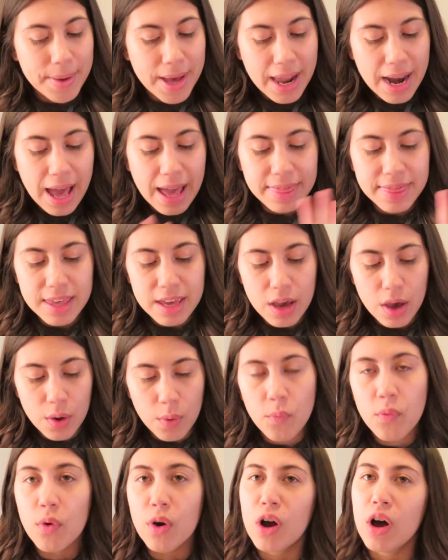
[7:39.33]
I think
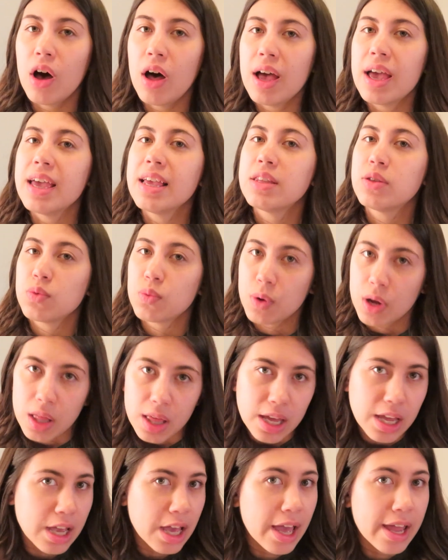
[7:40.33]
overall it's
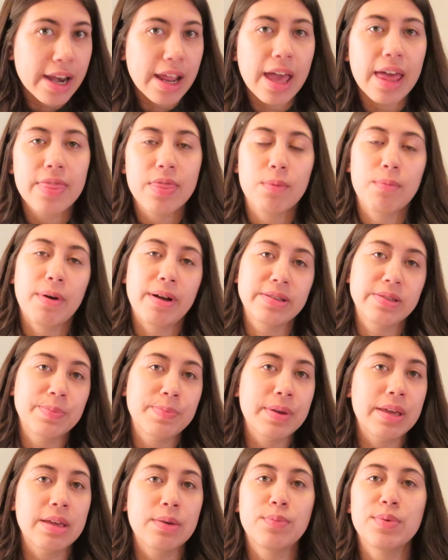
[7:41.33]
really good, and the
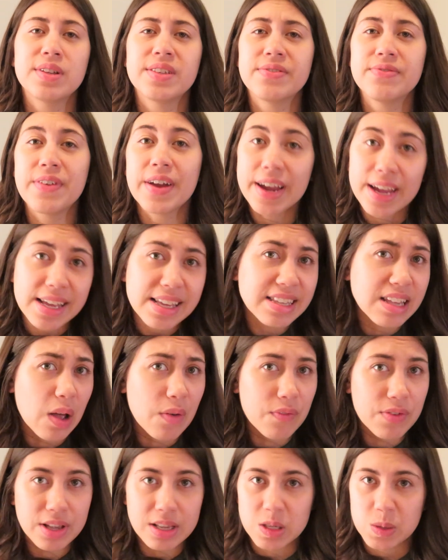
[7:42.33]
recipe was very
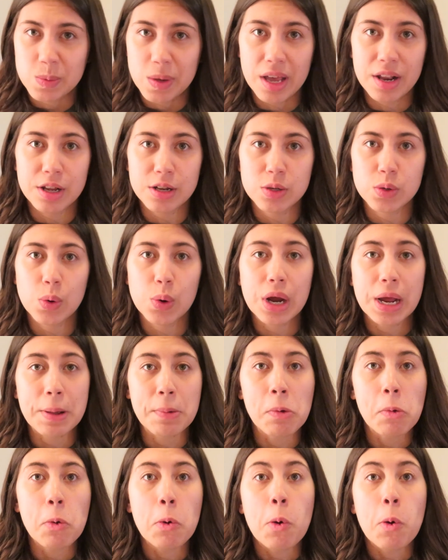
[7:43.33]
self-explanatory.